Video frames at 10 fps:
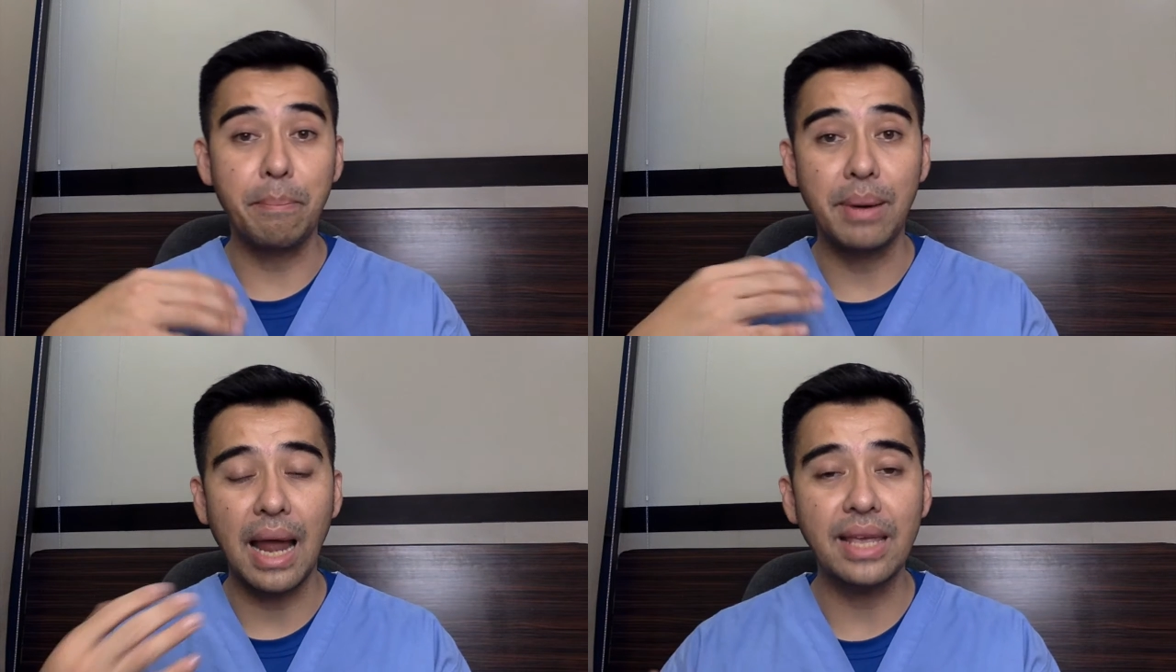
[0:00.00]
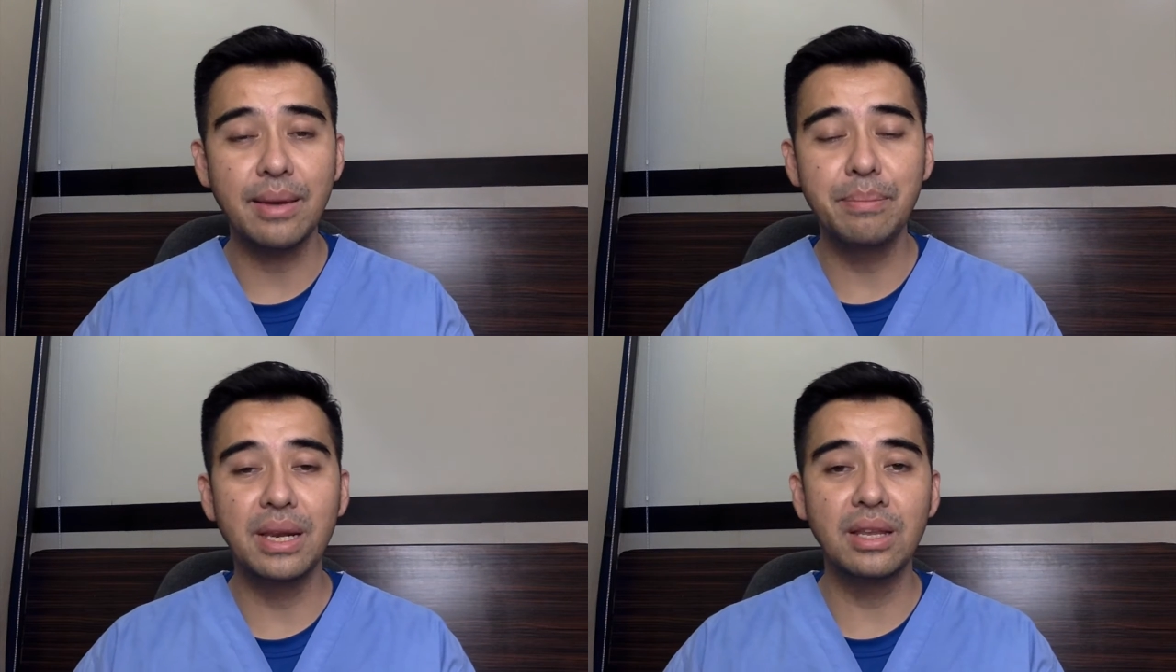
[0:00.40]

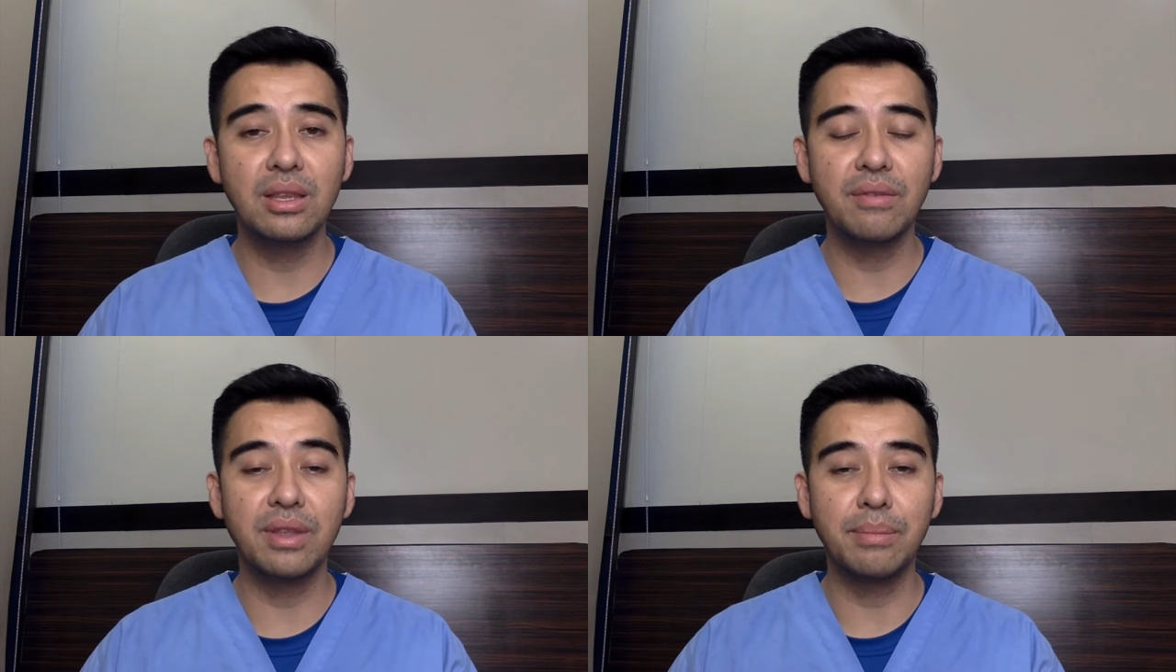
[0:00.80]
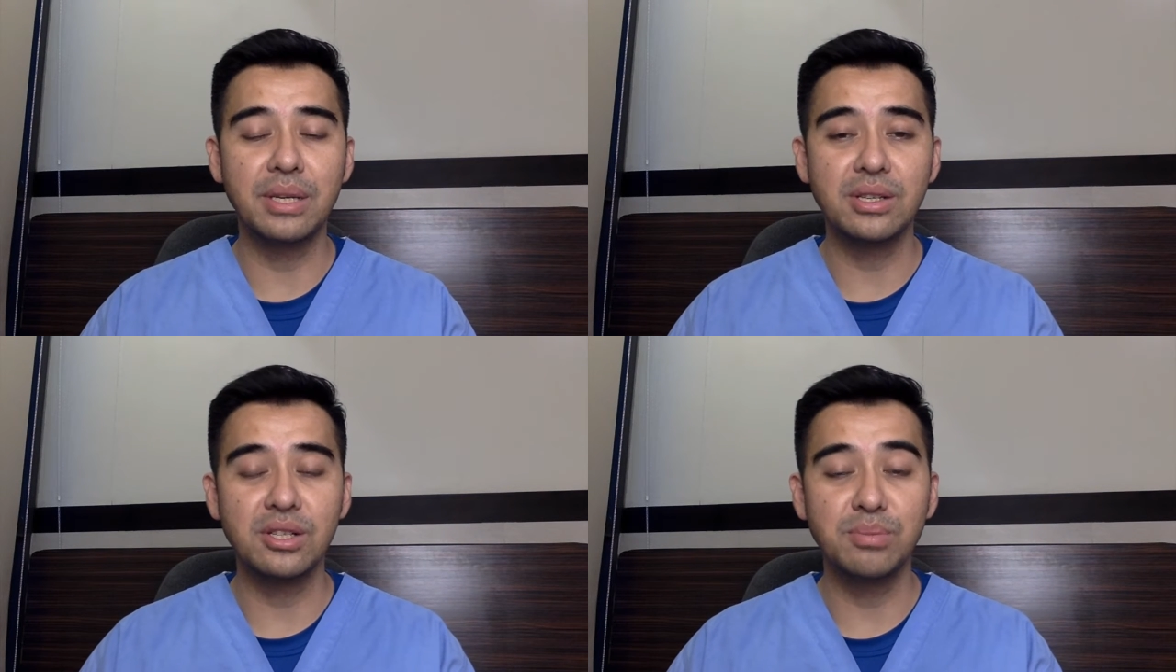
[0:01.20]
pliability of the
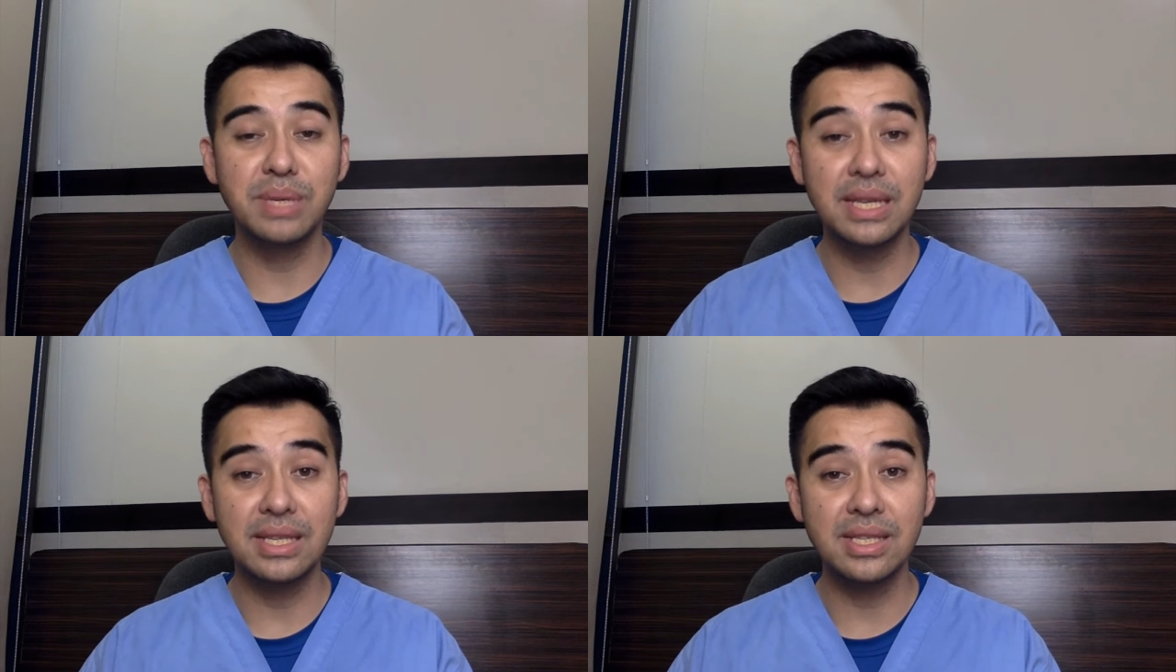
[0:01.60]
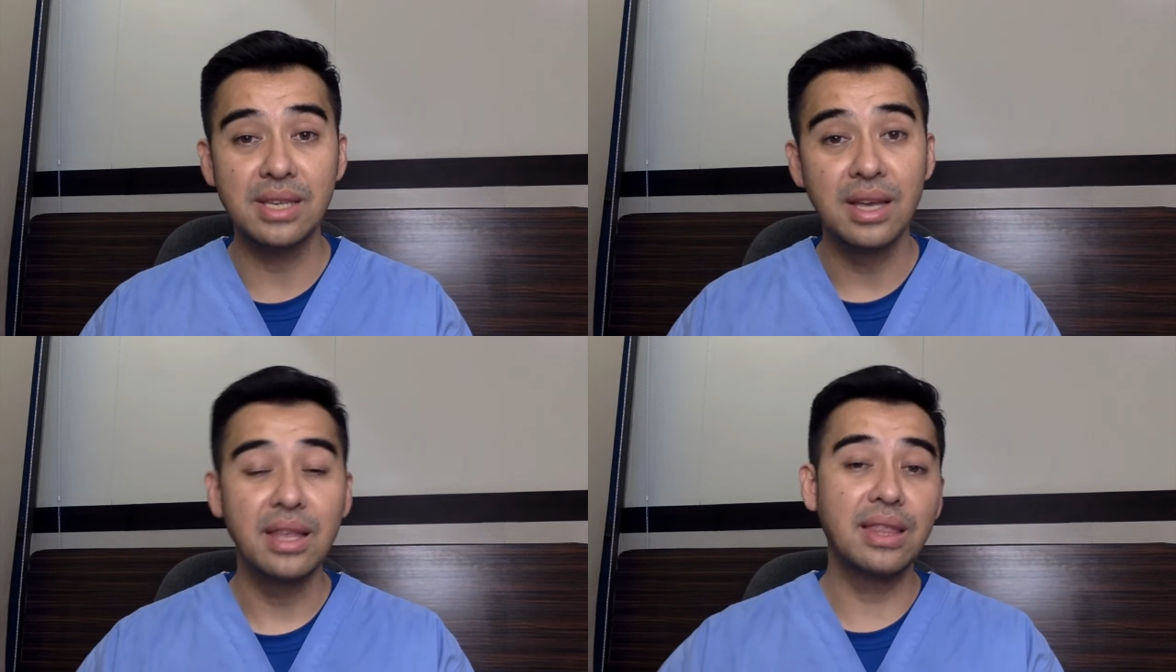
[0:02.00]
muscles
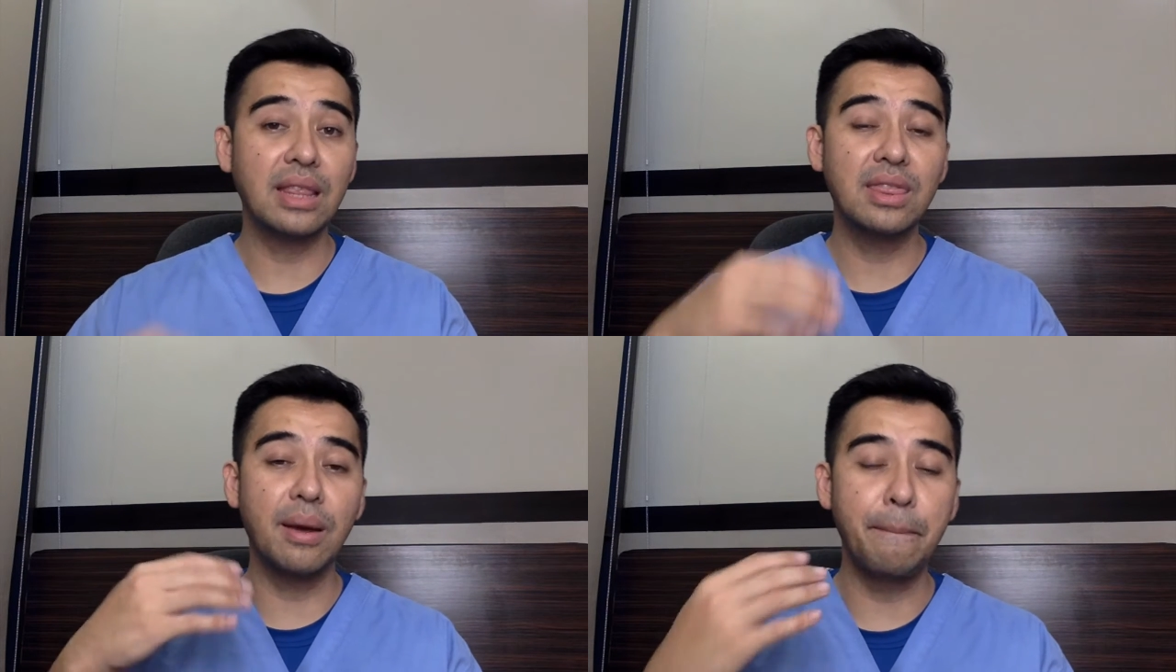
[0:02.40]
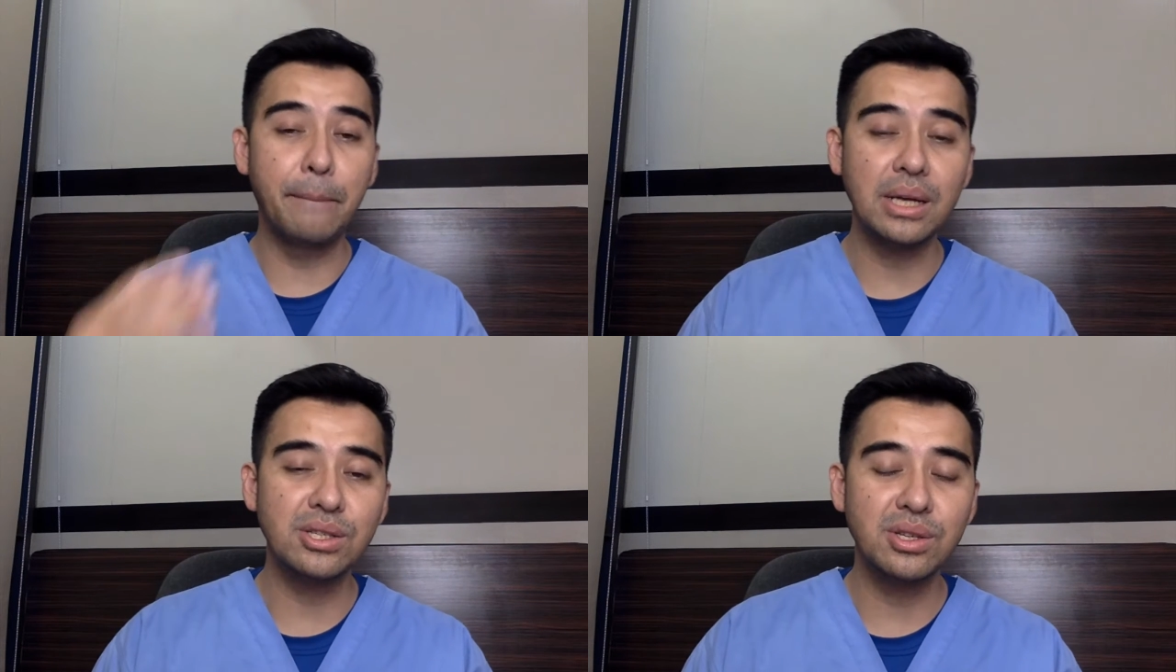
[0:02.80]
means that the
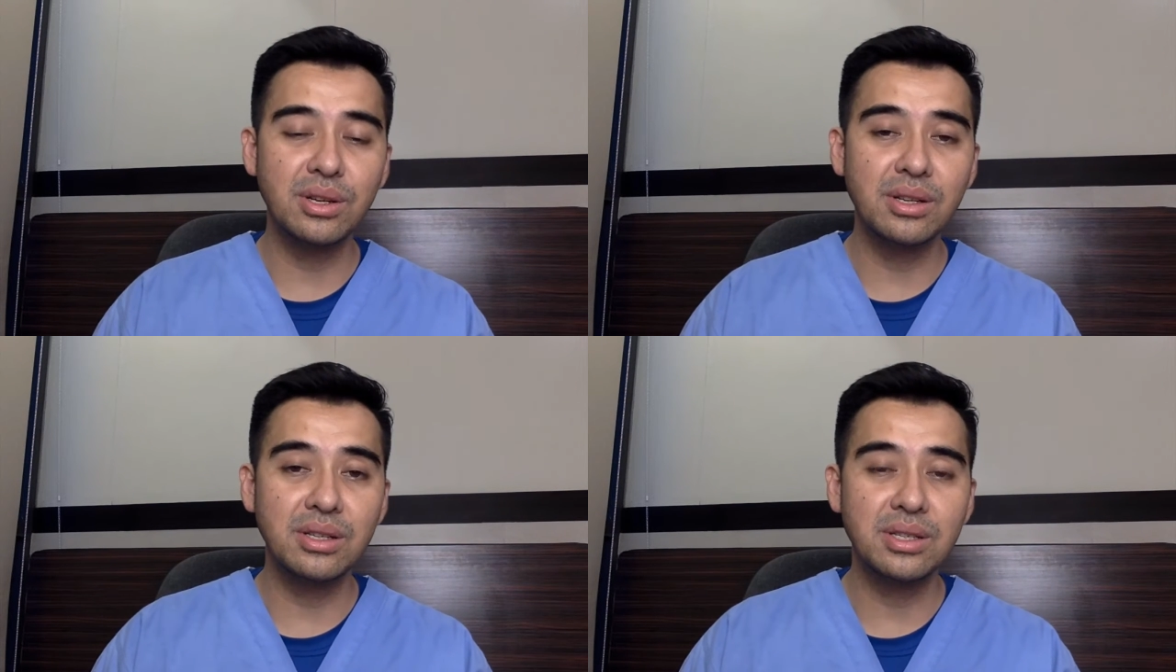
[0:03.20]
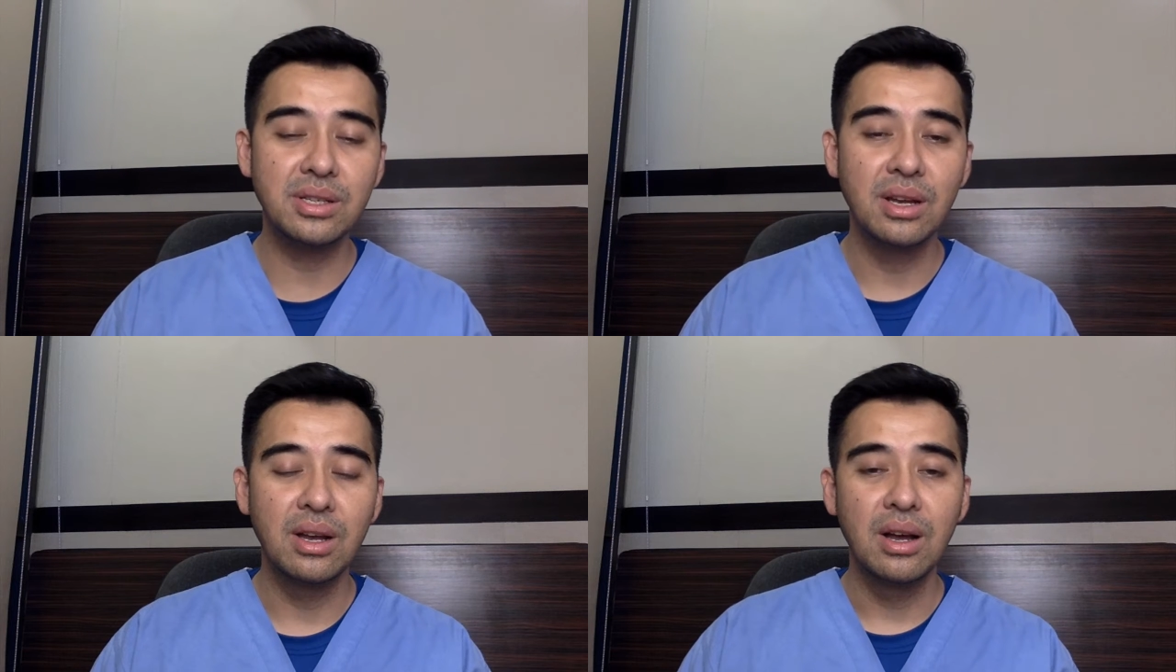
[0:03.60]
muscles